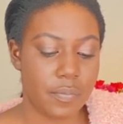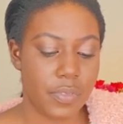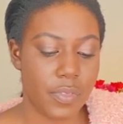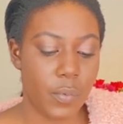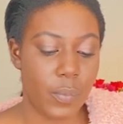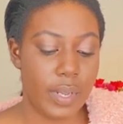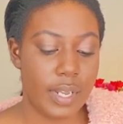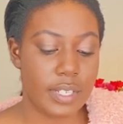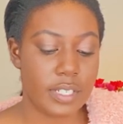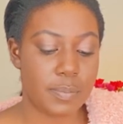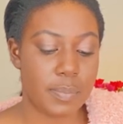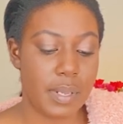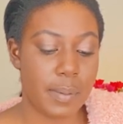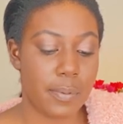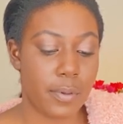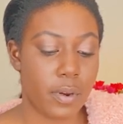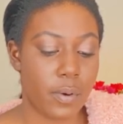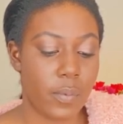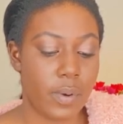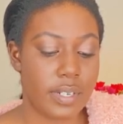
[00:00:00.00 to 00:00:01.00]
The weakest
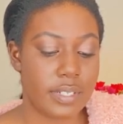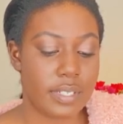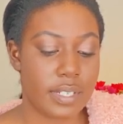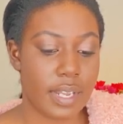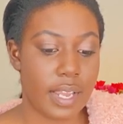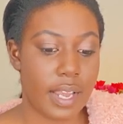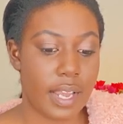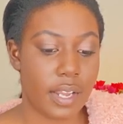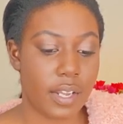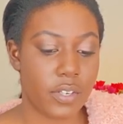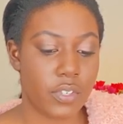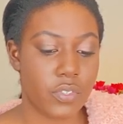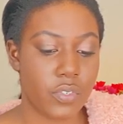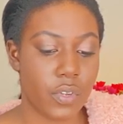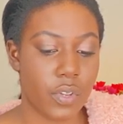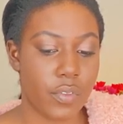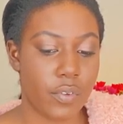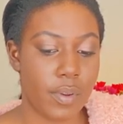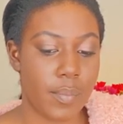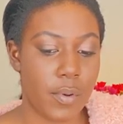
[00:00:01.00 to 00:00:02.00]
people are ones that can't
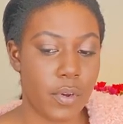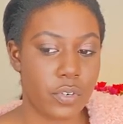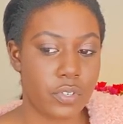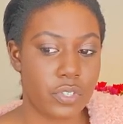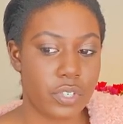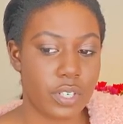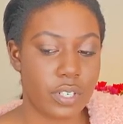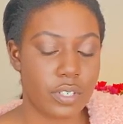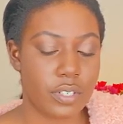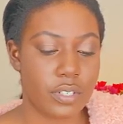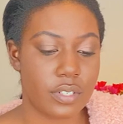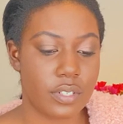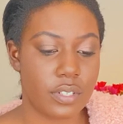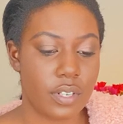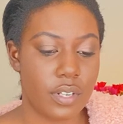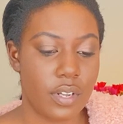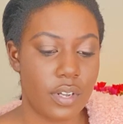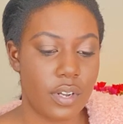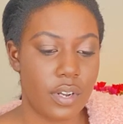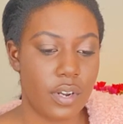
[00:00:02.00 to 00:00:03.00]
control their emotions,
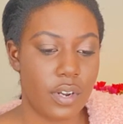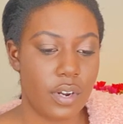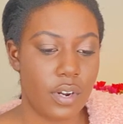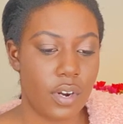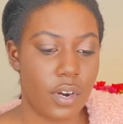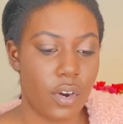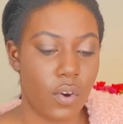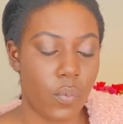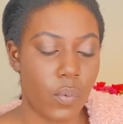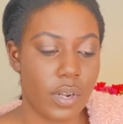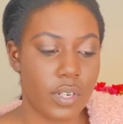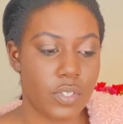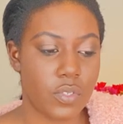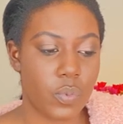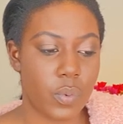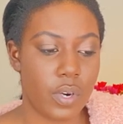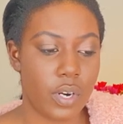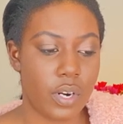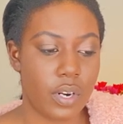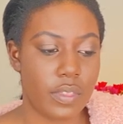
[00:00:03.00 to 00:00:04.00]
or ones
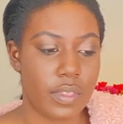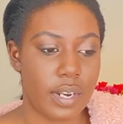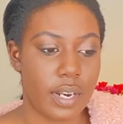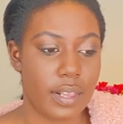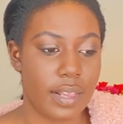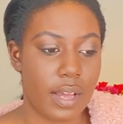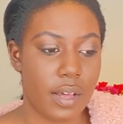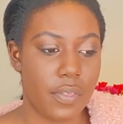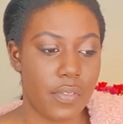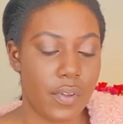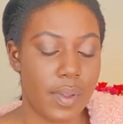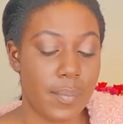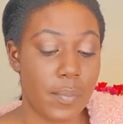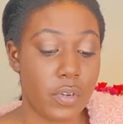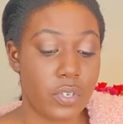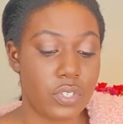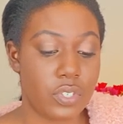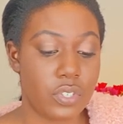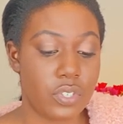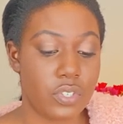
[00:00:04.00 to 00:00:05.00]
where that allow their
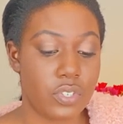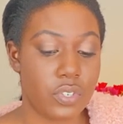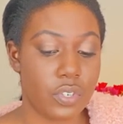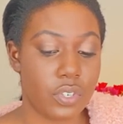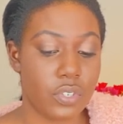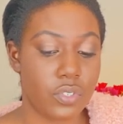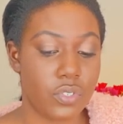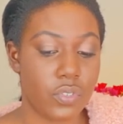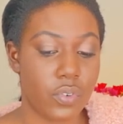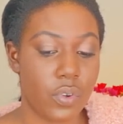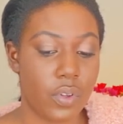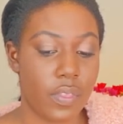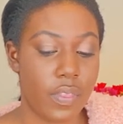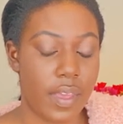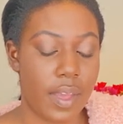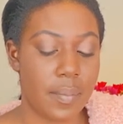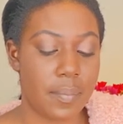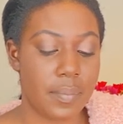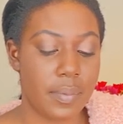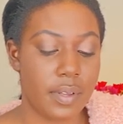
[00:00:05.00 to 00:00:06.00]
emotions to control
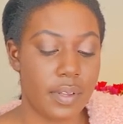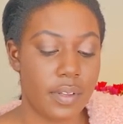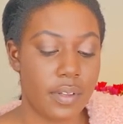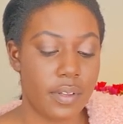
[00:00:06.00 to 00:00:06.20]
them.